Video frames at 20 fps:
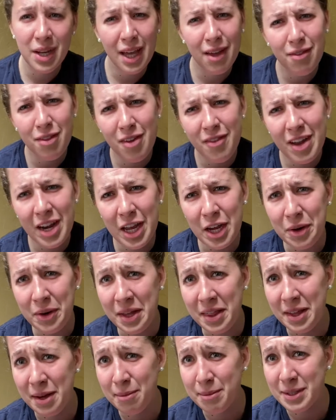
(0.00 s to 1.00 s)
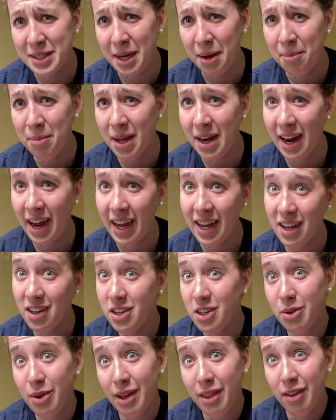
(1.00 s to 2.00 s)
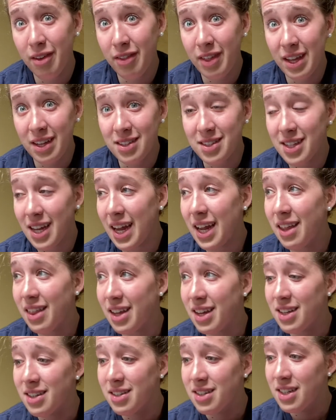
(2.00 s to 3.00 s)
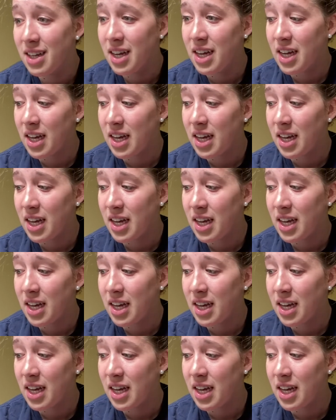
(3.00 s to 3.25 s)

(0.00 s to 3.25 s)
give the video a thumbs up and I can do other things like this.